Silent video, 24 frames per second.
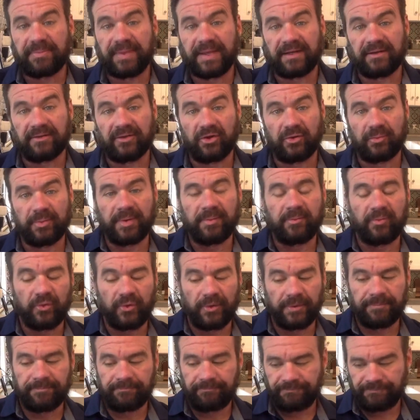that a little bit
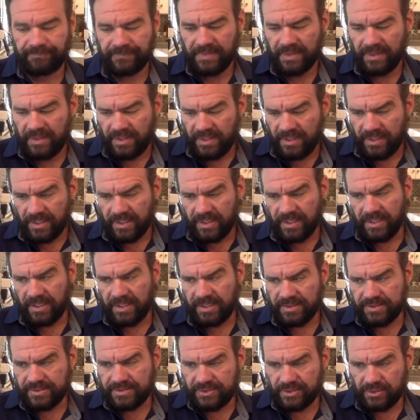more.
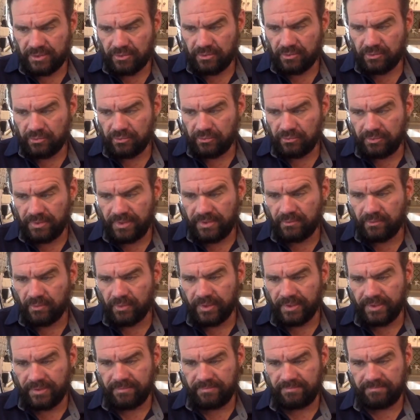So
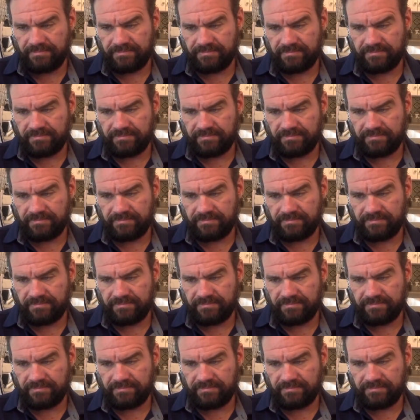Linwood,